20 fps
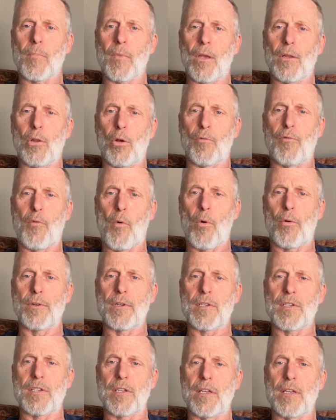look forward
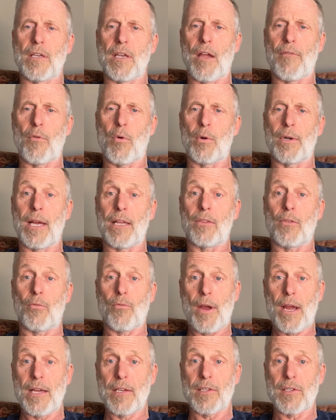to seeing everyone at the
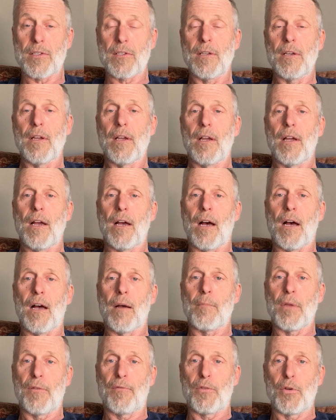race
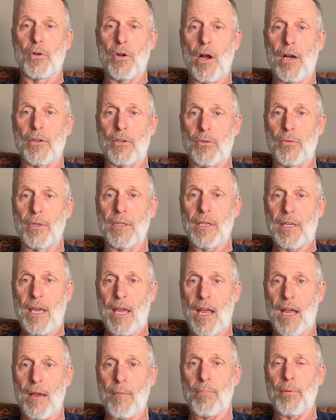if you're not doing the
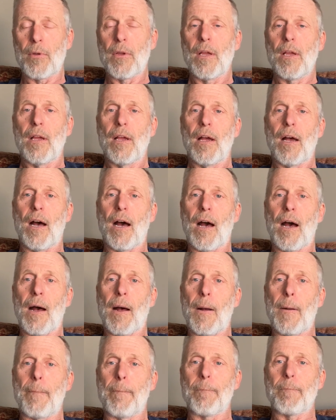camp.
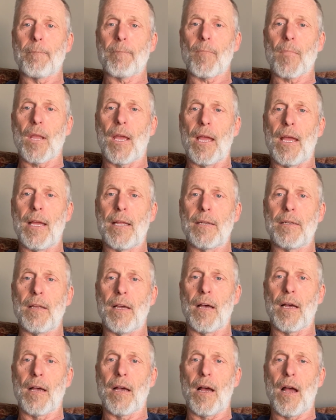
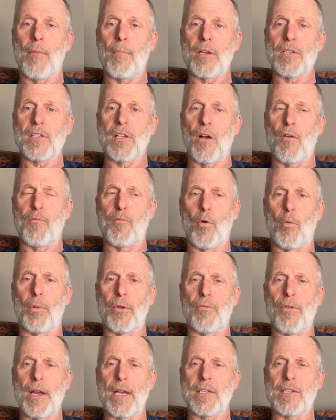I myself will be
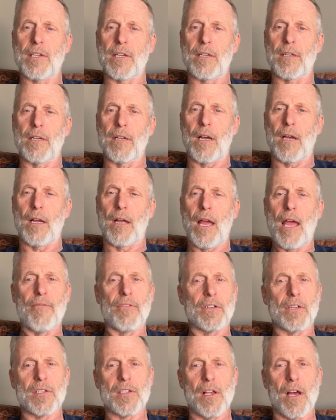racing. I
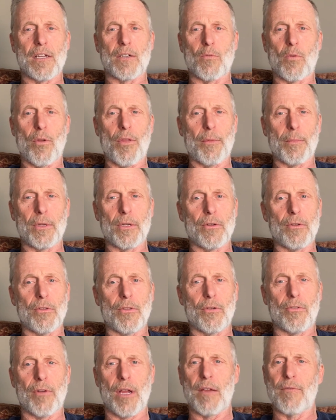haven't decided whether I'm going to do
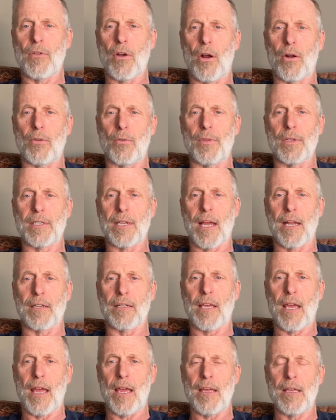the graveyard or the
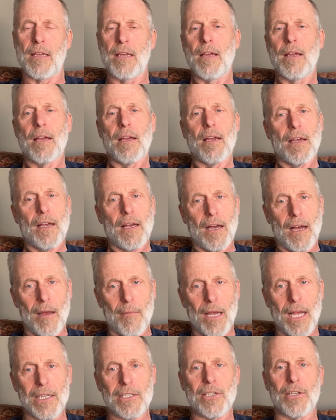10K.
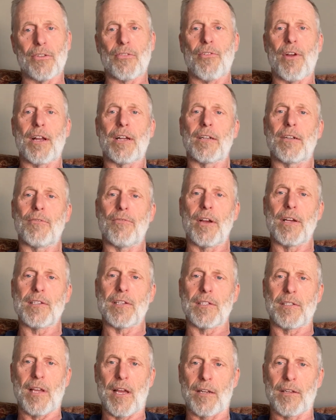I'm actually training to race
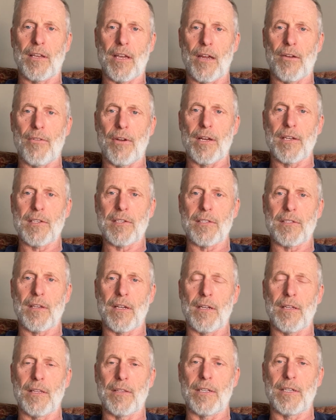a 10K race
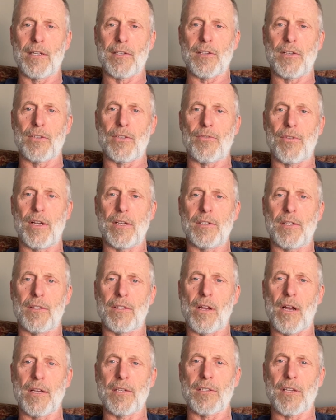in the distance race at
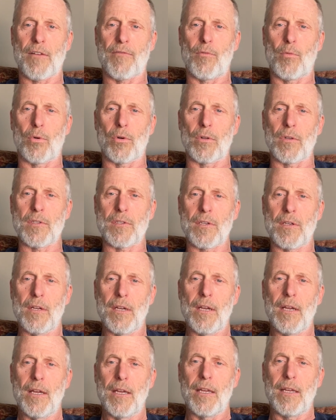the ICF Worlds
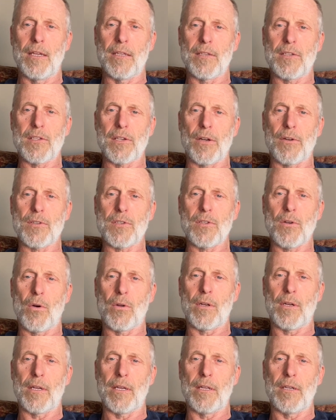in
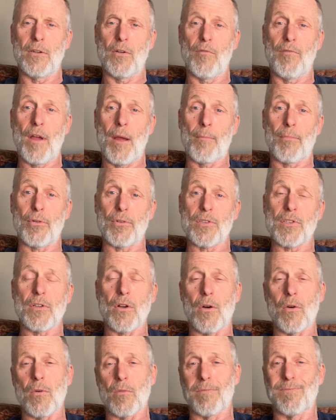Sarasota in November.
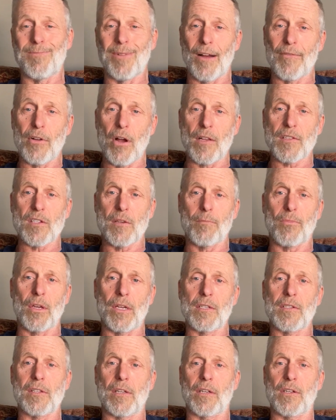So I've got some
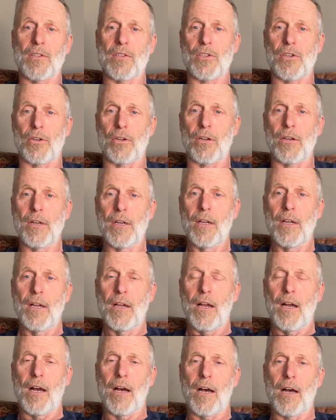things to consider,
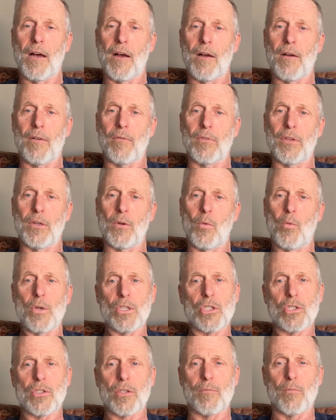
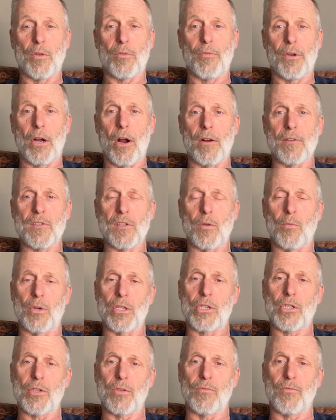with regards to
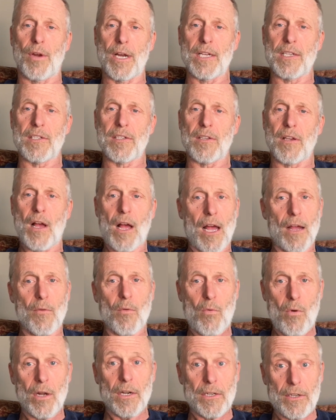which race I
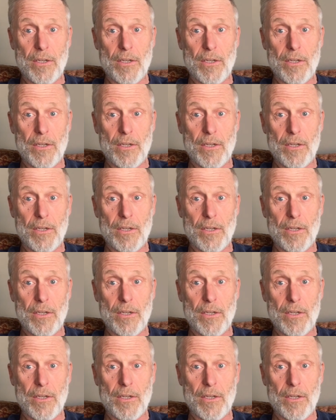want to